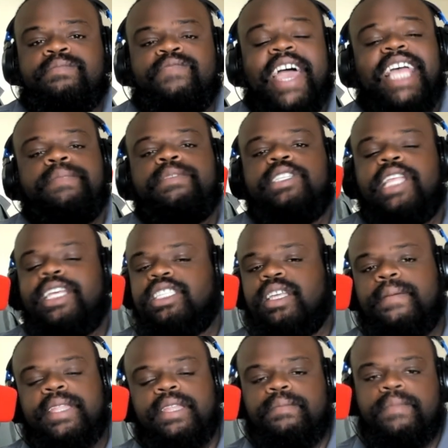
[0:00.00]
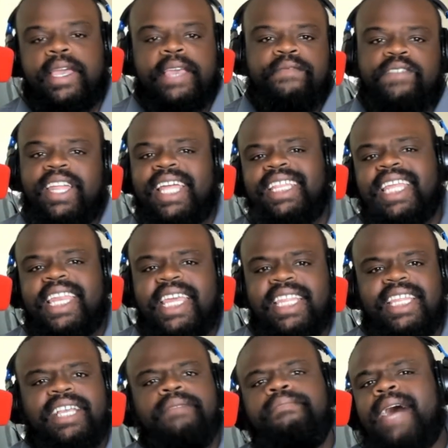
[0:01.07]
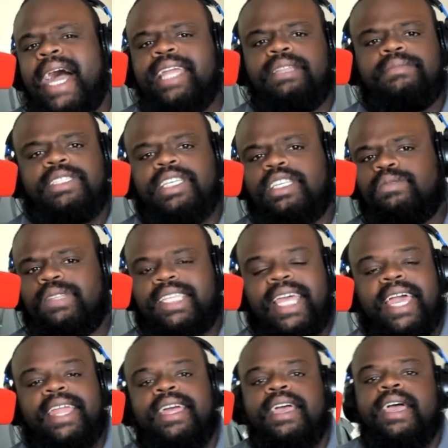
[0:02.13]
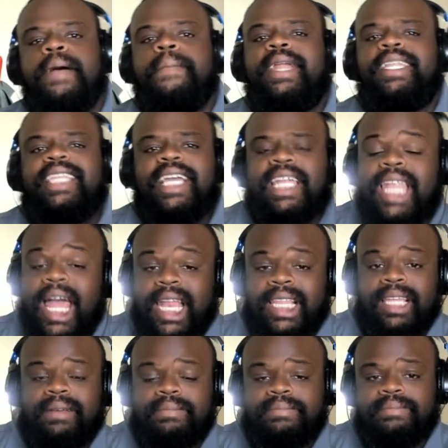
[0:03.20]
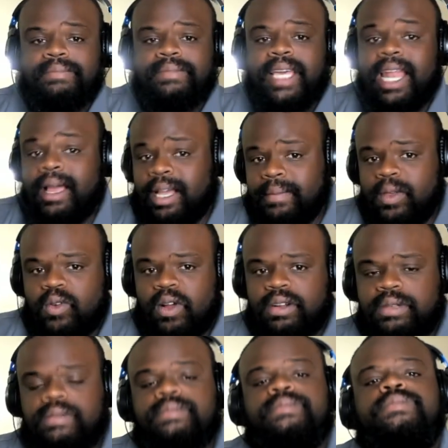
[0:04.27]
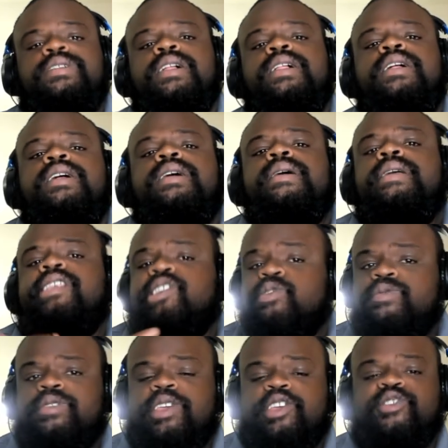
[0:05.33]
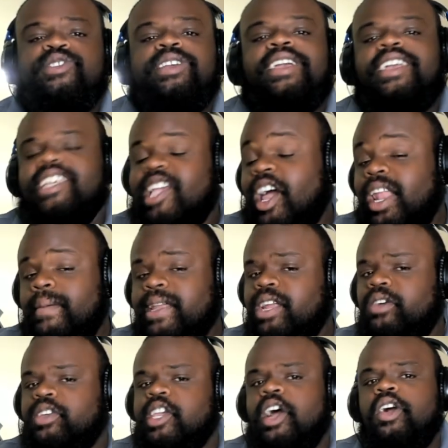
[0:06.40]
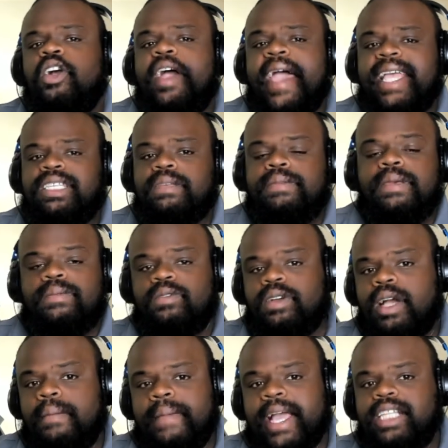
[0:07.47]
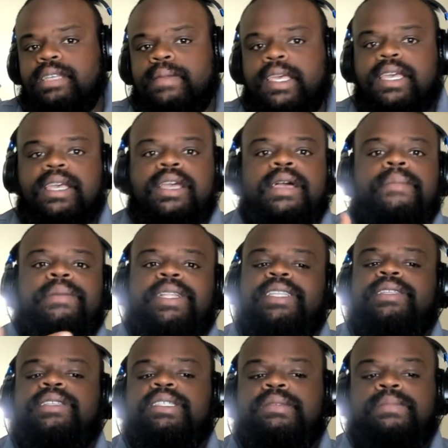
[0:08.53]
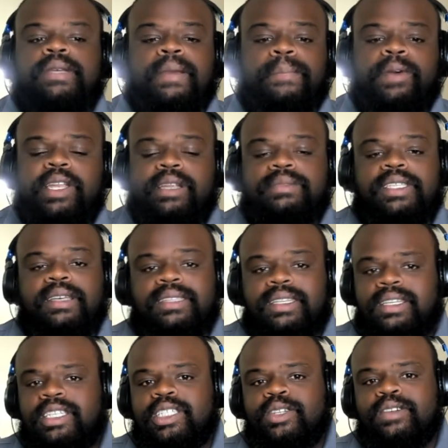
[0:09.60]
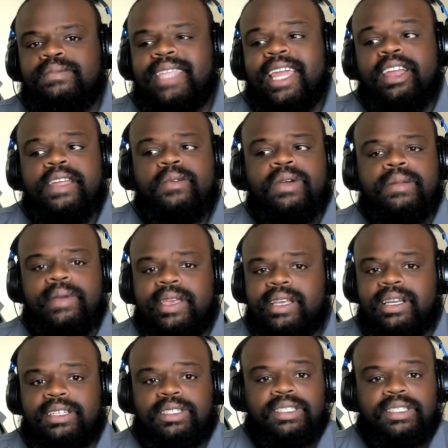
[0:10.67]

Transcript: vast majority, now some of them may feel like they need to combine themselves with that, but I think a lot of them, and I could be wrong, you, you, y'all let me know. Y'all go ask some people, come back to me. But putting themselves in this group, they don't even want to be